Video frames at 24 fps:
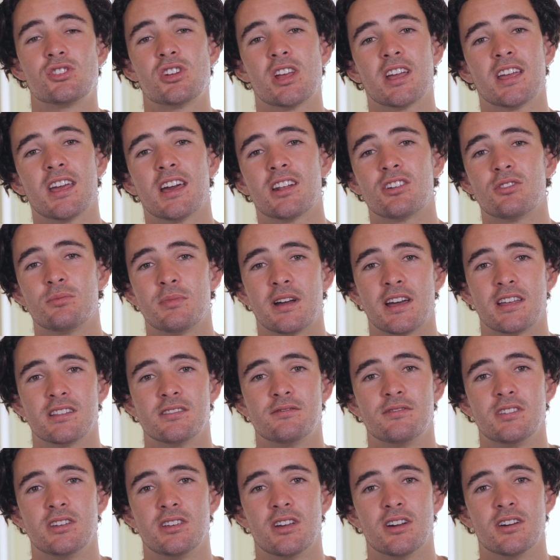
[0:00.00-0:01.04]
check out all my
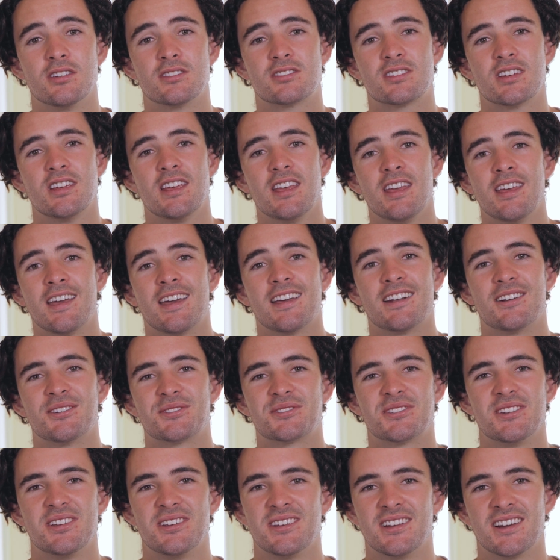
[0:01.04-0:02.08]
other videos, and I'll
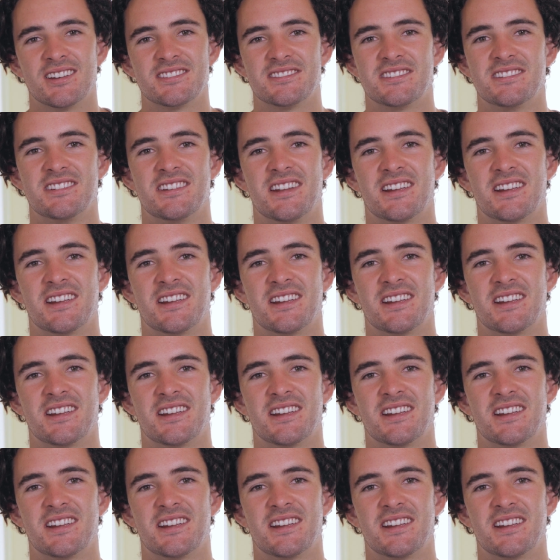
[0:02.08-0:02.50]
see you guys in the